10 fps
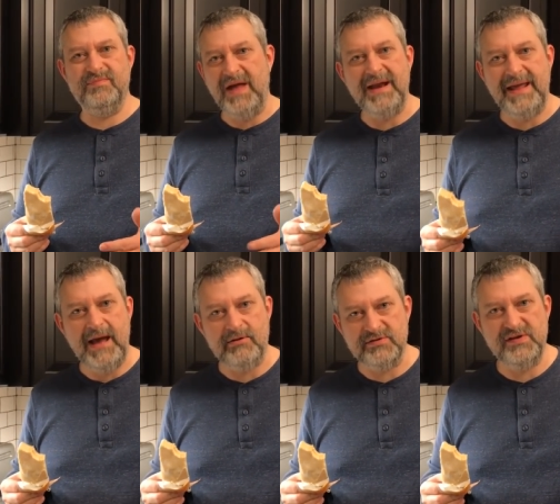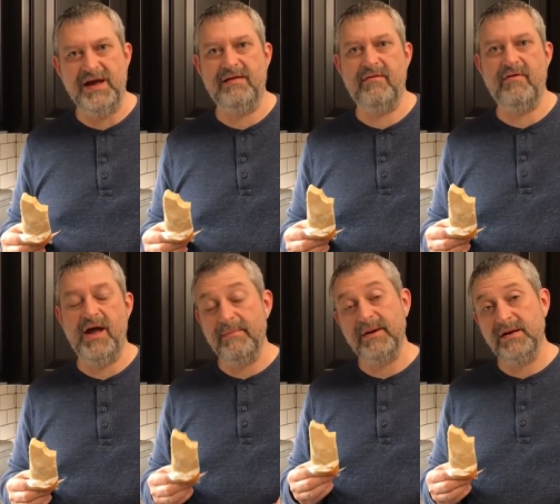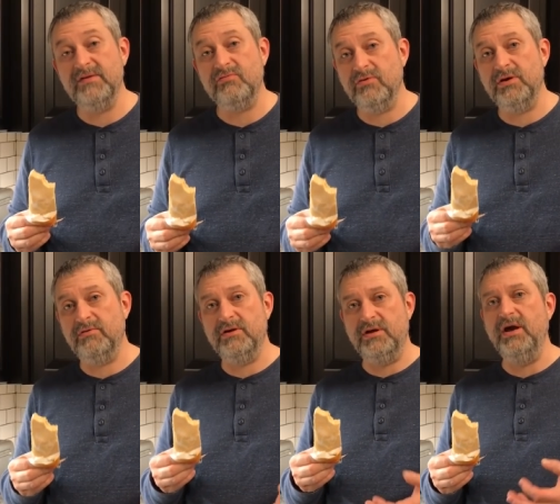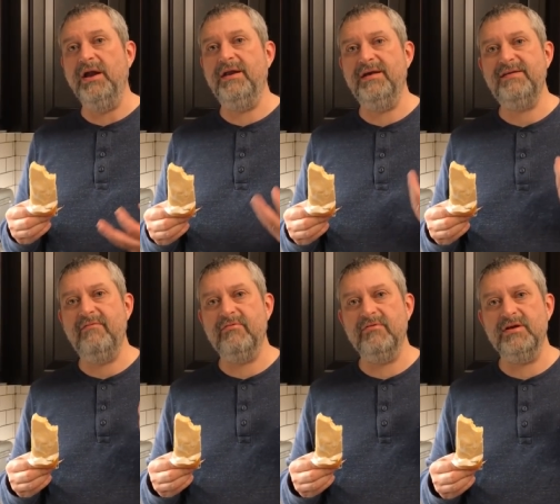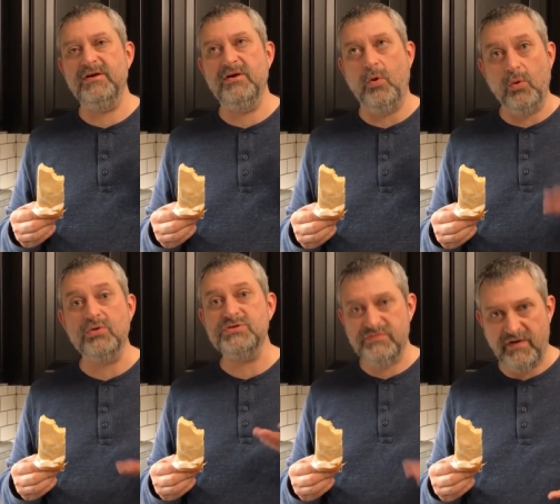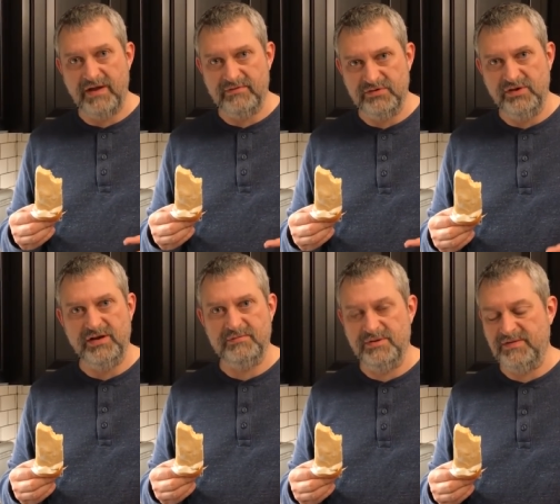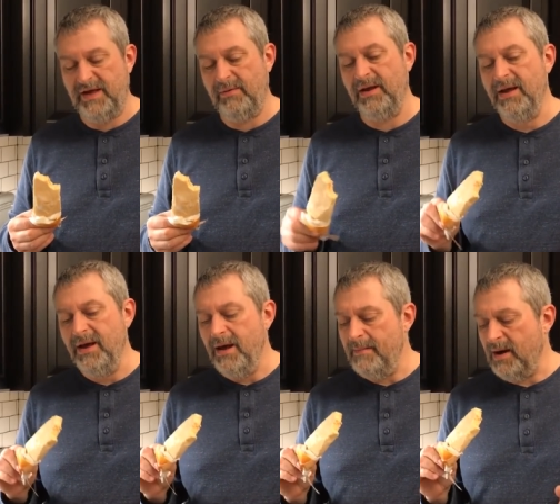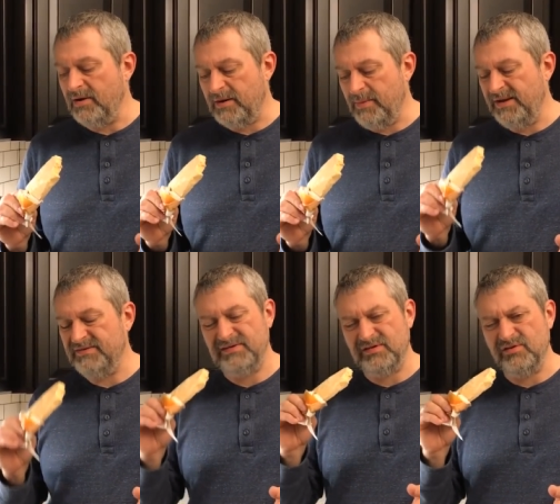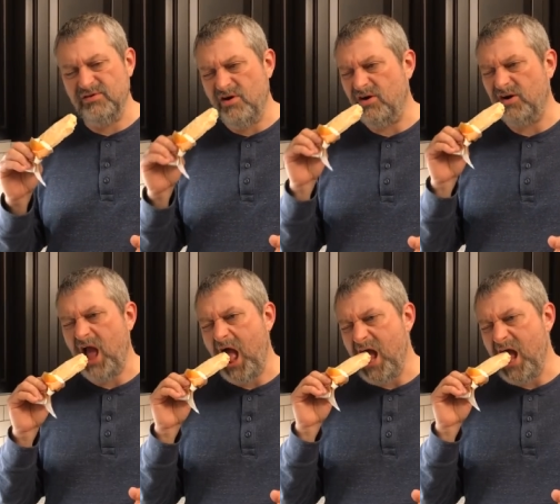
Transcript: 90 calorie snack I've ever had, but it is really, really good. It does have a really good orange flavor to it. Let's put it that way. And my only complaint is it's a little hard.